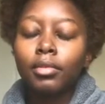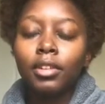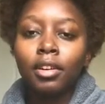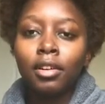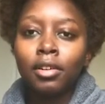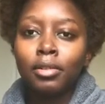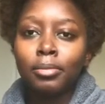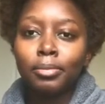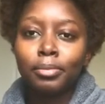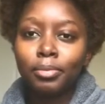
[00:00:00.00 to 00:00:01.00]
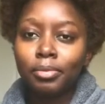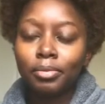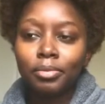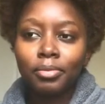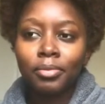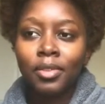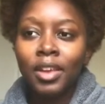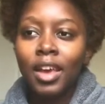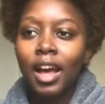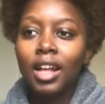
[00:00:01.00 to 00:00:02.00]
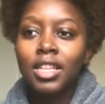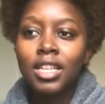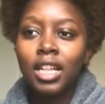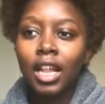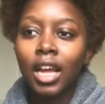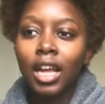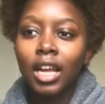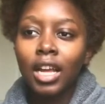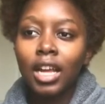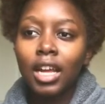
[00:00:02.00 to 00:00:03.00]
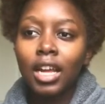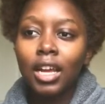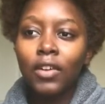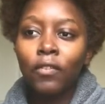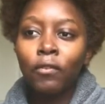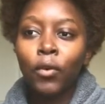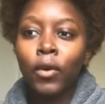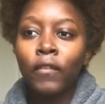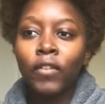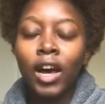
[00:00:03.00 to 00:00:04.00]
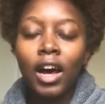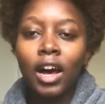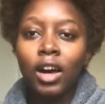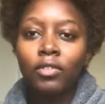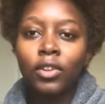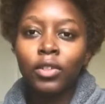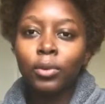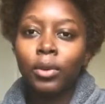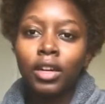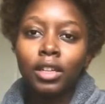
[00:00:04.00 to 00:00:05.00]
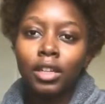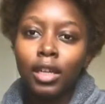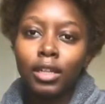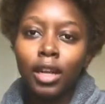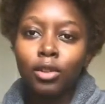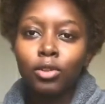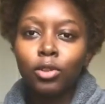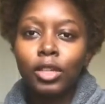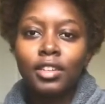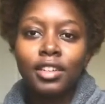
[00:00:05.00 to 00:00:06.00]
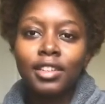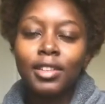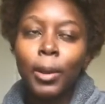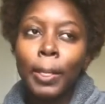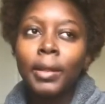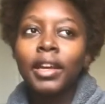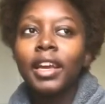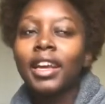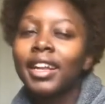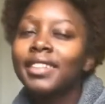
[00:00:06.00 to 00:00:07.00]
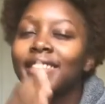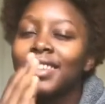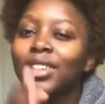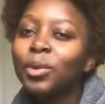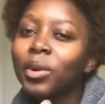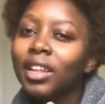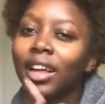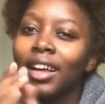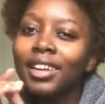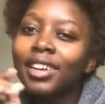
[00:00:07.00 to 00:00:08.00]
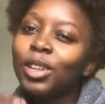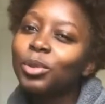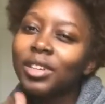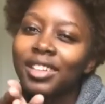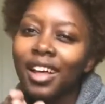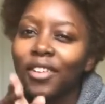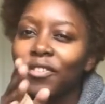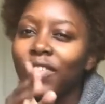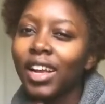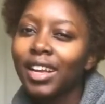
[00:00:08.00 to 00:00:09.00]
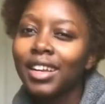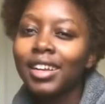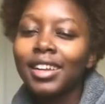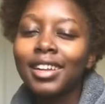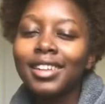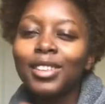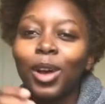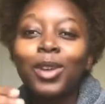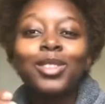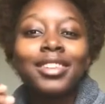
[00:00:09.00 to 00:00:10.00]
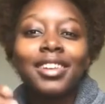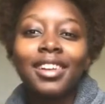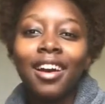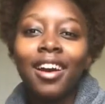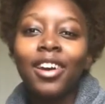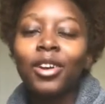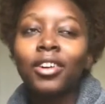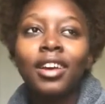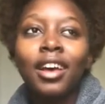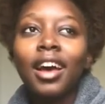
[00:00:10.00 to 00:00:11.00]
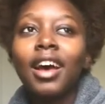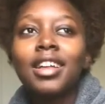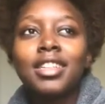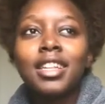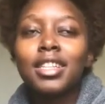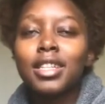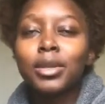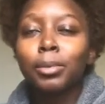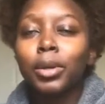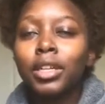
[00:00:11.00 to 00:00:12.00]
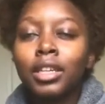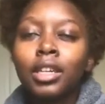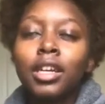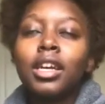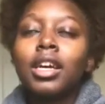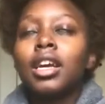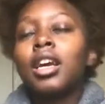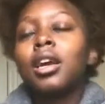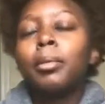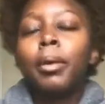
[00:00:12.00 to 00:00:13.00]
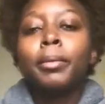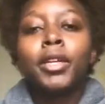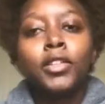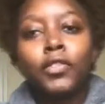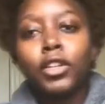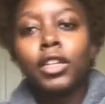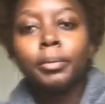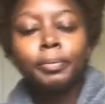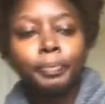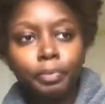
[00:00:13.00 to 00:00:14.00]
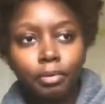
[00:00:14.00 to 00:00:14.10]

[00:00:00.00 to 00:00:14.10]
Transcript: y'all, I took like four or five of the regular like dollar store tests and I seen one line, the other one kind of faded. So I was in denial. I sent it to Brittany and my best friend